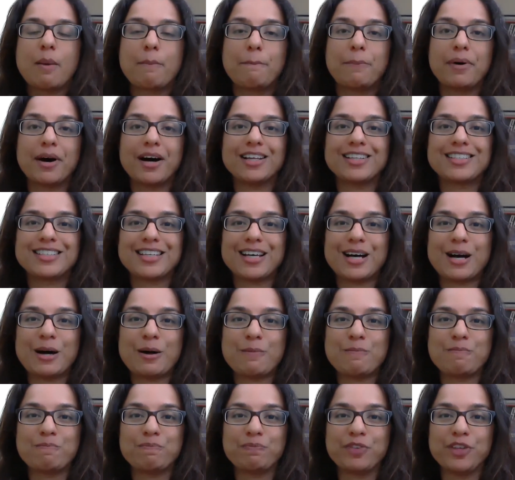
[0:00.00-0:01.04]
but
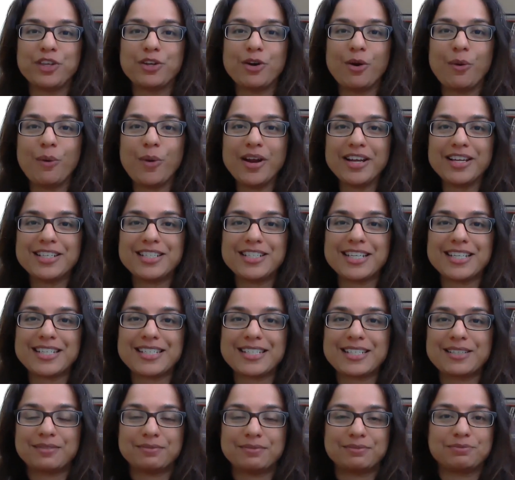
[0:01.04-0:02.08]
you don't want to
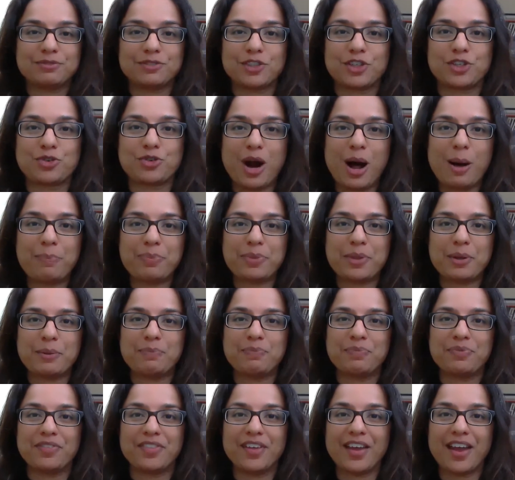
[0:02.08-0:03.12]
just drop
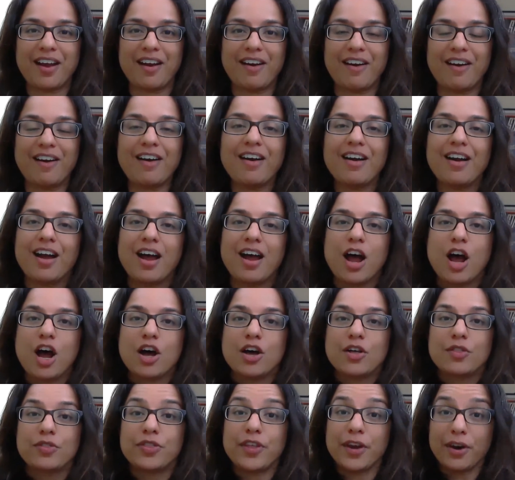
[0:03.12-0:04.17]
them there.
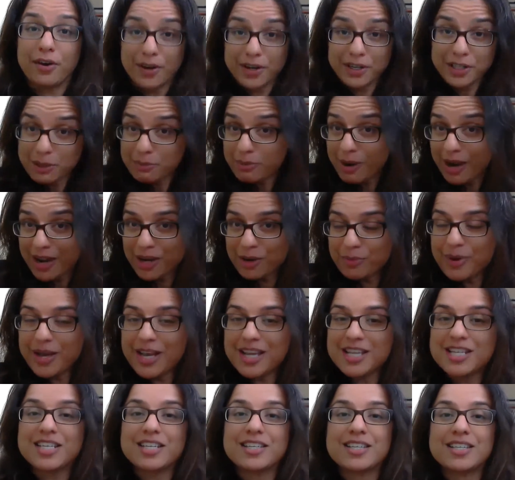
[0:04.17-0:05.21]
They're on your bio
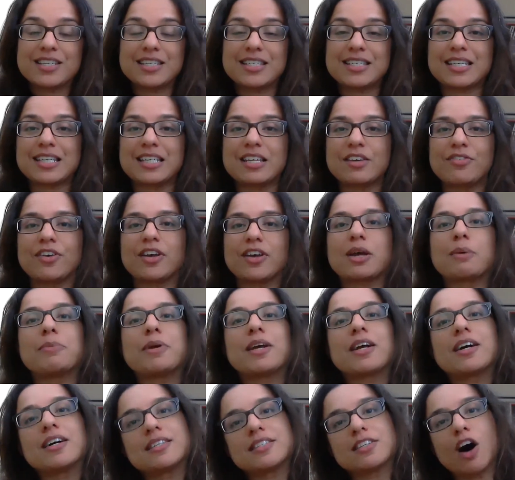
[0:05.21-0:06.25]
page, and this is significant
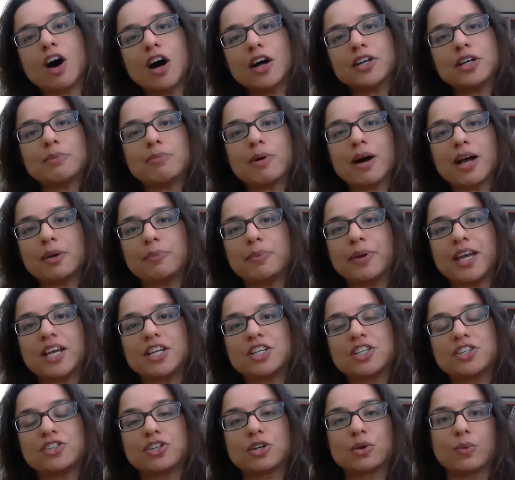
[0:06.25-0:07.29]
because on your bio
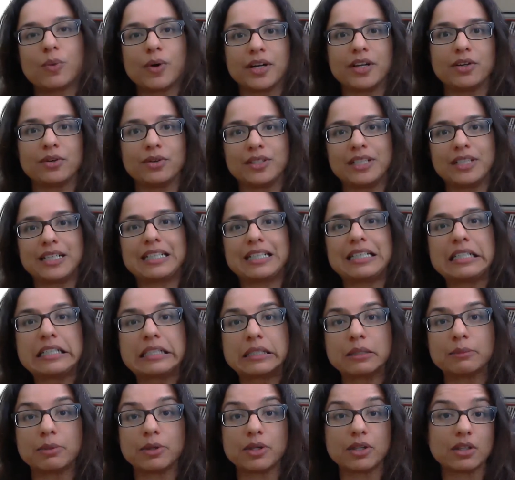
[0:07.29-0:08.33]
page is your one and only
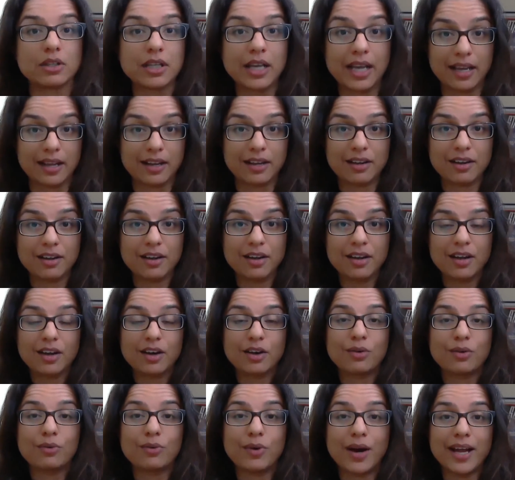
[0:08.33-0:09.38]
clickable link,
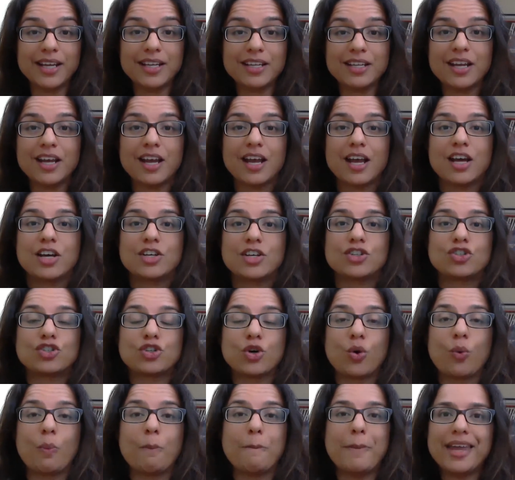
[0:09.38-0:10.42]
right?
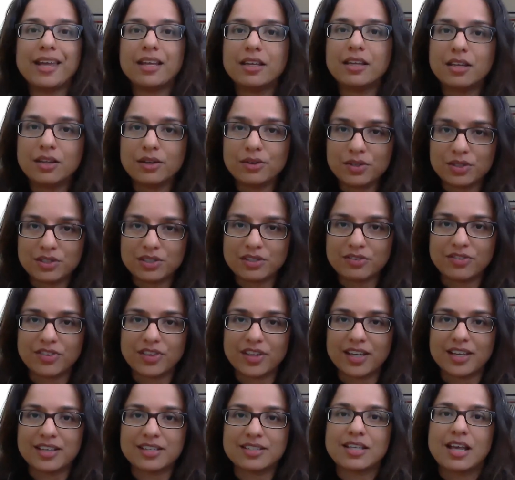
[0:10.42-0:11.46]
So make use of
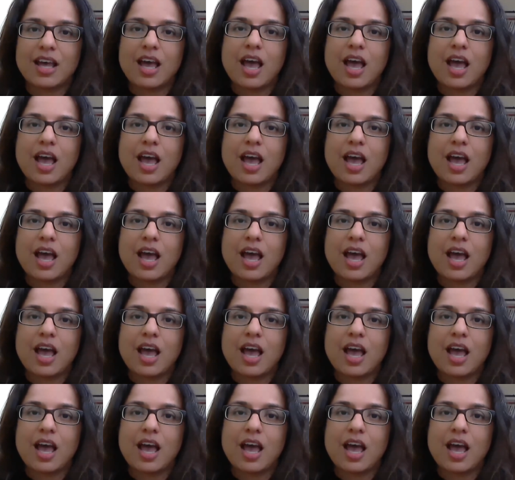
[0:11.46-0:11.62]
this.